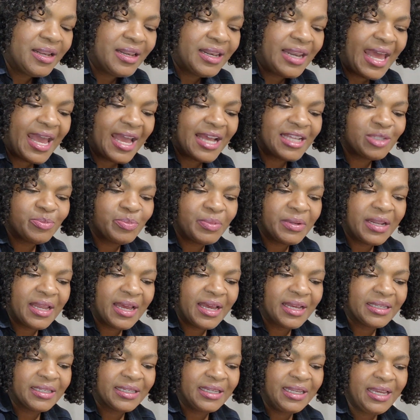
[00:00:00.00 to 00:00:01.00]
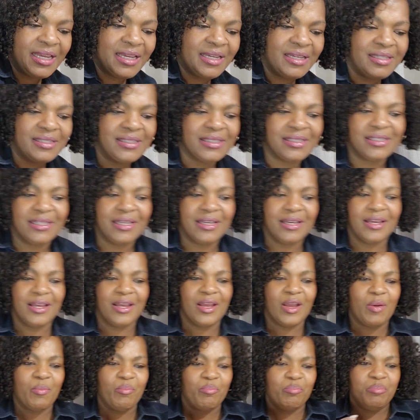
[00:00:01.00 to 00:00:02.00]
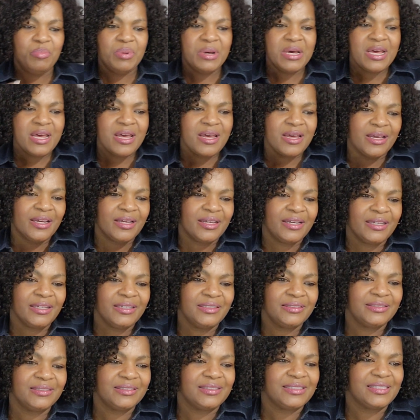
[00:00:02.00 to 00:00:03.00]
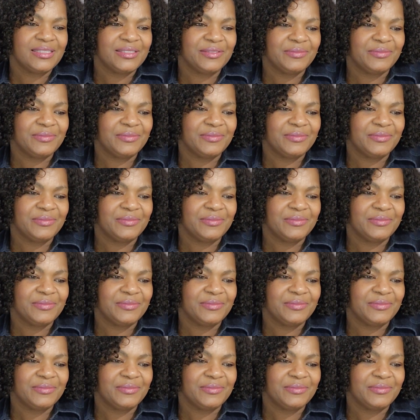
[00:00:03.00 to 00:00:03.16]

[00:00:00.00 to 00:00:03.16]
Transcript: last but not least, but